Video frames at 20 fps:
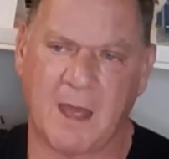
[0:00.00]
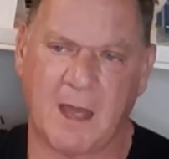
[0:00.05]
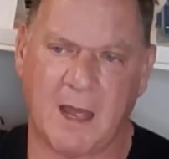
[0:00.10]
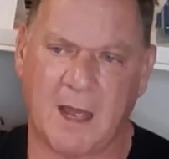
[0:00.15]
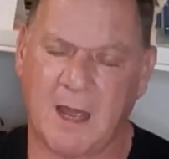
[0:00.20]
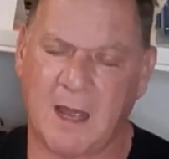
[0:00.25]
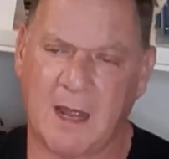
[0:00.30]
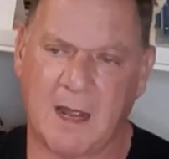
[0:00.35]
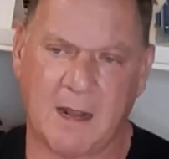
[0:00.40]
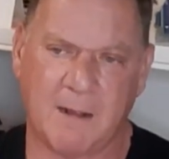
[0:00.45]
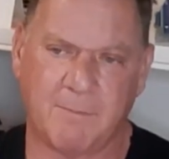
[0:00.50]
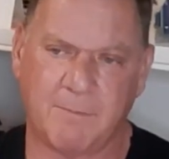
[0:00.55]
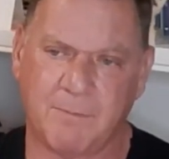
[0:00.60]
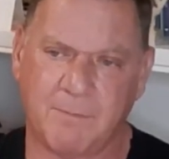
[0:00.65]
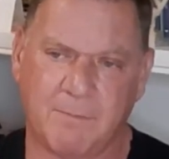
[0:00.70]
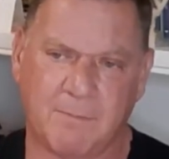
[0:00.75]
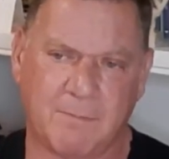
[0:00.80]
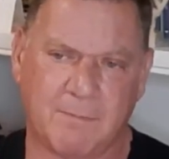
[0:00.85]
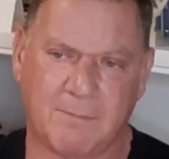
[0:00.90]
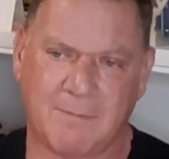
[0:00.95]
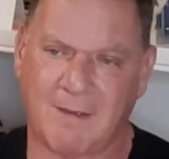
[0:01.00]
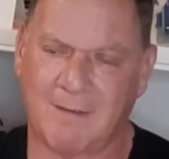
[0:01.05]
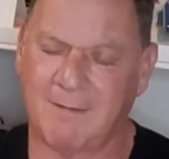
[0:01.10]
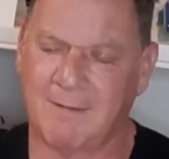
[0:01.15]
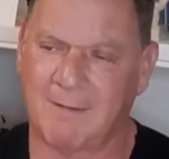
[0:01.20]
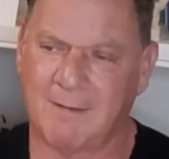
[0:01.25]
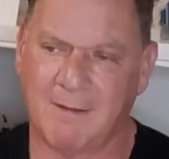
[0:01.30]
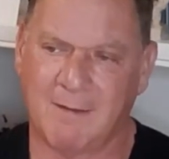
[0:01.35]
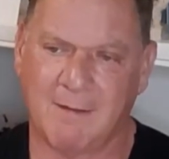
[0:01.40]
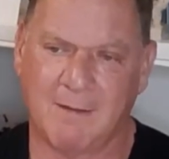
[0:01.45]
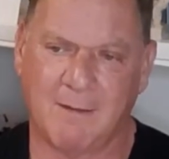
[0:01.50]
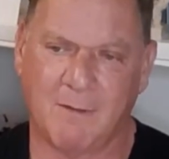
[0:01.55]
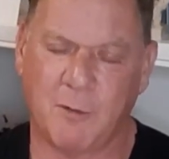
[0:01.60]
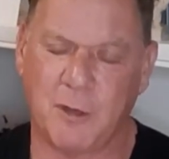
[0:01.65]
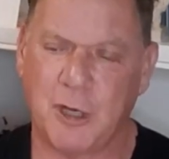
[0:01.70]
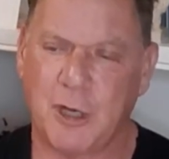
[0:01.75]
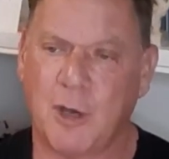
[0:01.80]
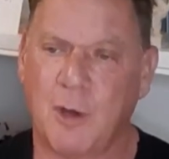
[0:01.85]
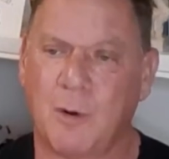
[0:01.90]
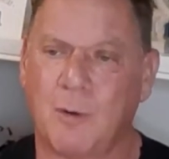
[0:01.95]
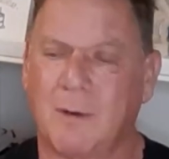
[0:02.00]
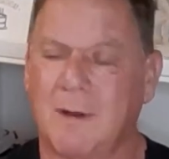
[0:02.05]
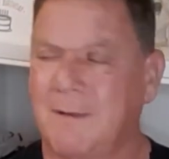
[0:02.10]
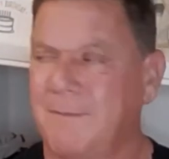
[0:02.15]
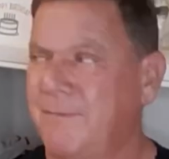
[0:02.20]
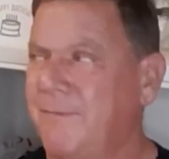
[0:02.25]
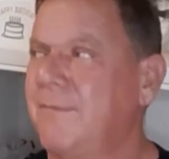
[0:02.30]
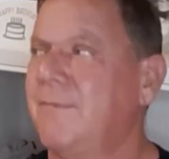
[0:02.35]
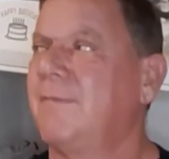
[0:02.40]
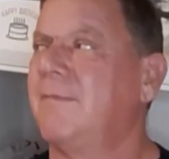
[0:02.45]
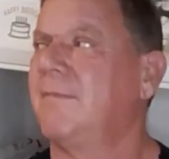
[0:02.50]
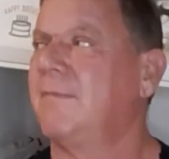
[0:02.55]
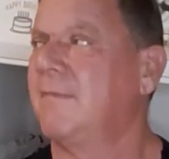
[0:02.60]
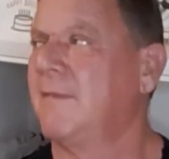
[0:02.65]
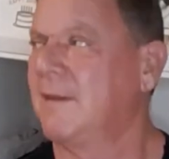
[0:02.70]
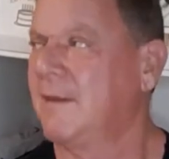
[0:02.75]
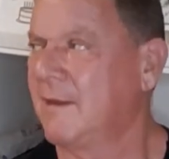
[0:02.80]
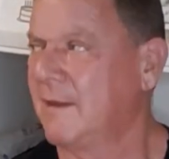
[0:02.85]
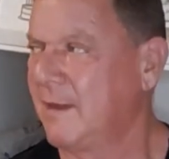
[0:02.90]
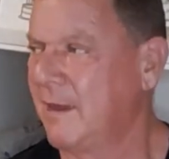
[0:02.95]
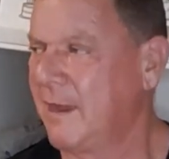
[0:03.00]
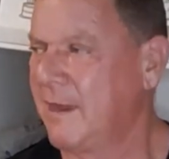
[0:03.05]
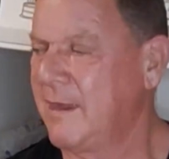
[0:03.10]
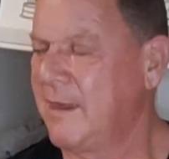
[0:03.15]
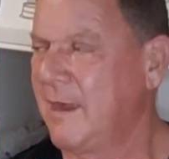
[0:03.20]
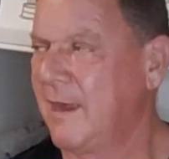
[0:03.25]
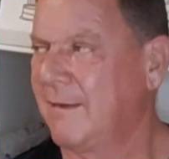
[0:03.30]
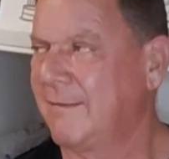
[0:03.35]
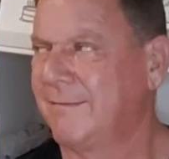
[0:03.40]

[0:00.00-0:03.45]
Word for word: uh, when you go to a a,